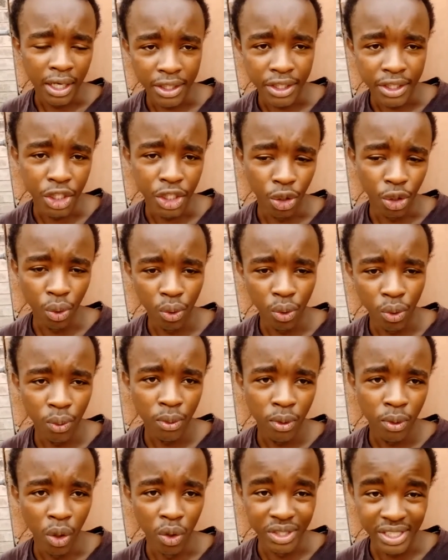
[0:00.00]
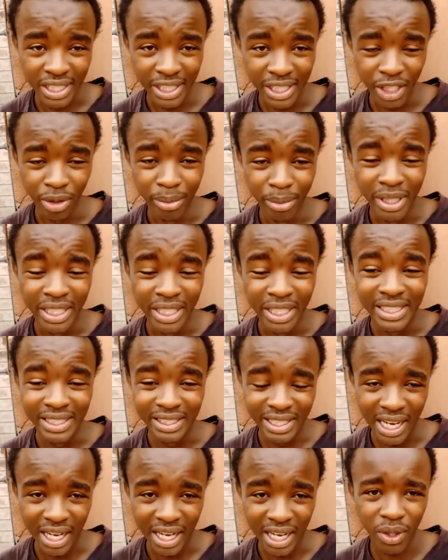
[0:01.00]
through hosting community
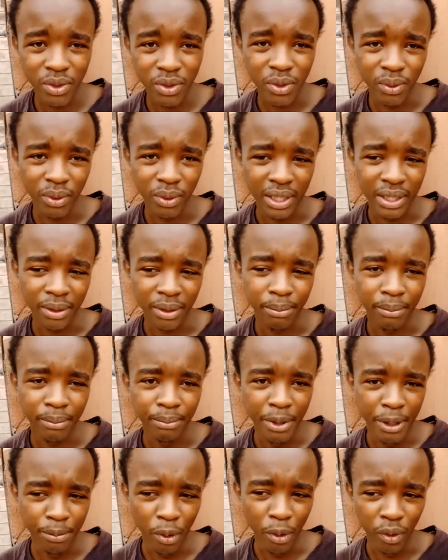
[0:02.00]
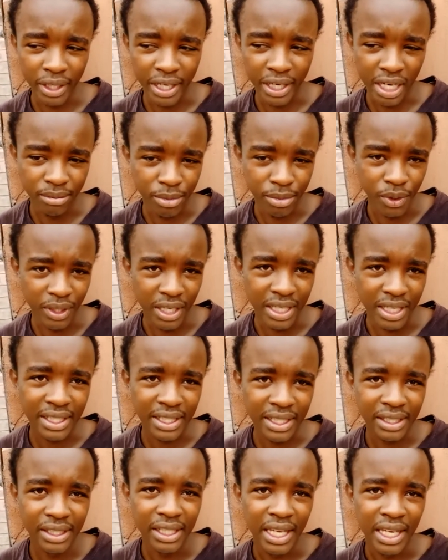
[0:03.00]
dialogues where people come
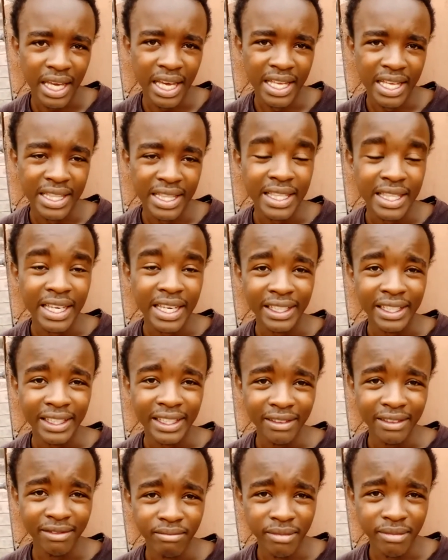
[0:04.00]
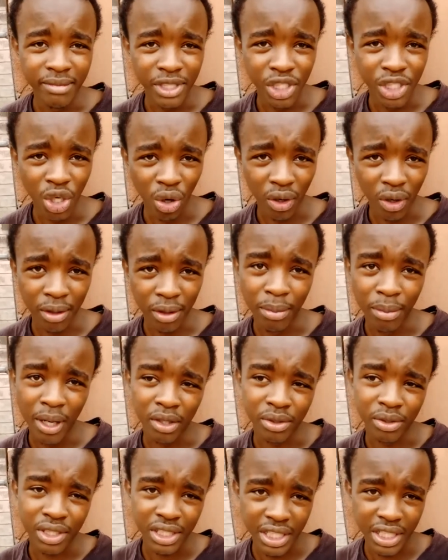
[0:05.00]
together and they talk
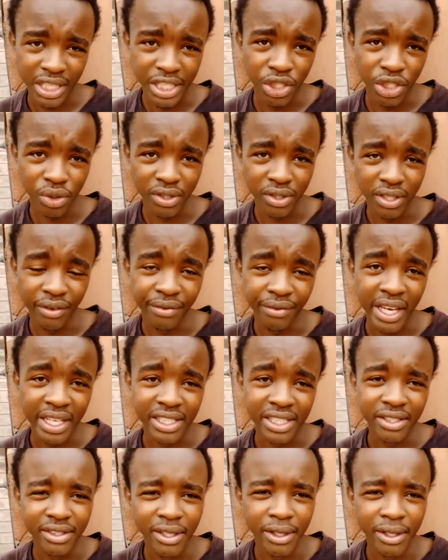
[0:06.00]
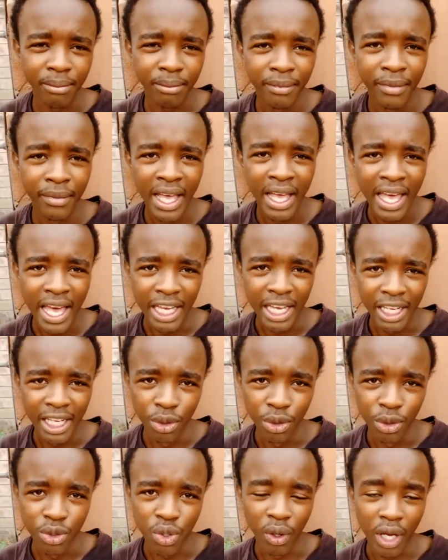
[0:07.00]
about issues affecting them and
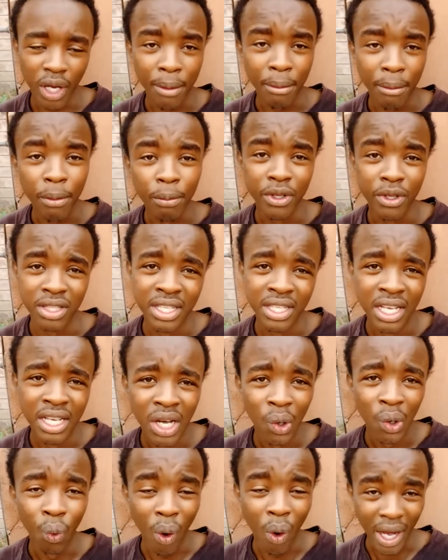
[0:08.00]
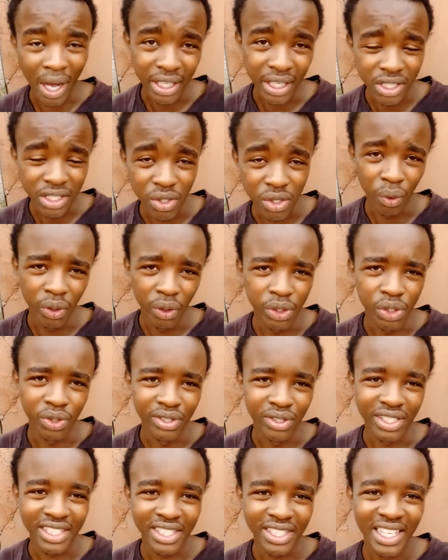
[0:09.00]
also come up with working
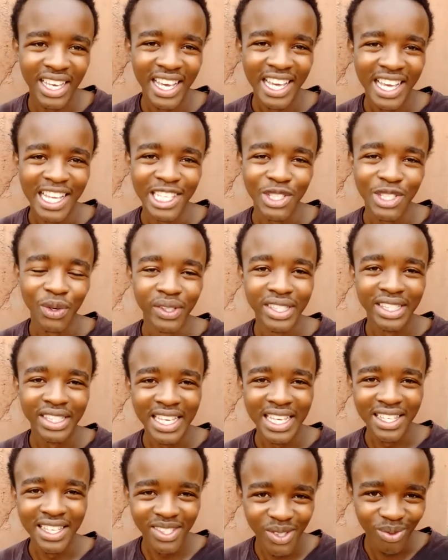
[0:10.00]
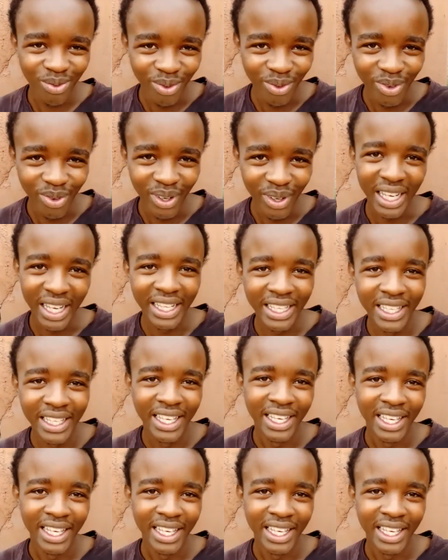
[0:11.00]
solutions. And so these really